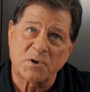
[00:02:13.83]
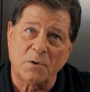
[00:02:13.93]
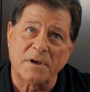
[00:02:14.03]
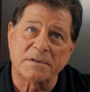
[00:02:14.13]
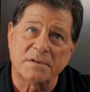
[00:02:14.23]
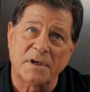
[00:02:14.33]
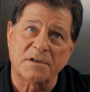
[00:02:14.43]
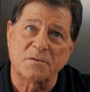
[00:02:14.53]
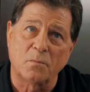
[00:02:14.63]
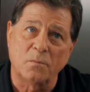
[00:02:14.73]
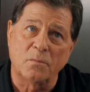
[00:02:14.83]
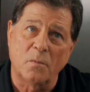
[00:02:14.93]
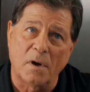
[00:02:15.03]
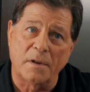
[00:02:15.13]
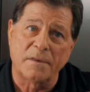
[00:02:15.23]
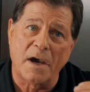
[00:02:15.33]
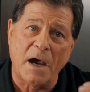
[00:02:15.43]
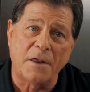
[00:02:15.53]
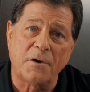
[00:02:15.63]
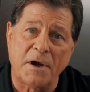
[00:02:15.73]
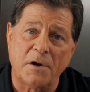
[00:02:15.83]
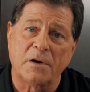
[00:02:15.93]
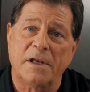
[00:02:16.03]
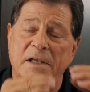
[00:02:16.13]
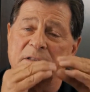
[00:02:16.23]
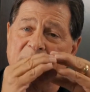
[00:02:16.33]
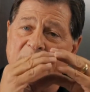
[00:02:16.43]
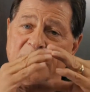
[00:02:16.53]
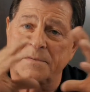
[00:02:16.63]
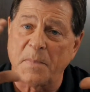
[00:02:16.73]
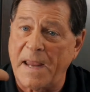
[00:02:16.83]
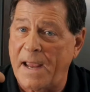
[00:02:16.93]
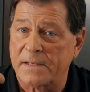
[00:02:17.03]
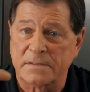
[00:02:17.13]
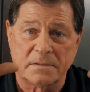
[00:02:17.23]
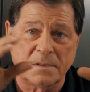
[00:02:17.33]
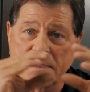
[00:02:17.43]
as the hotter air gets, it expands.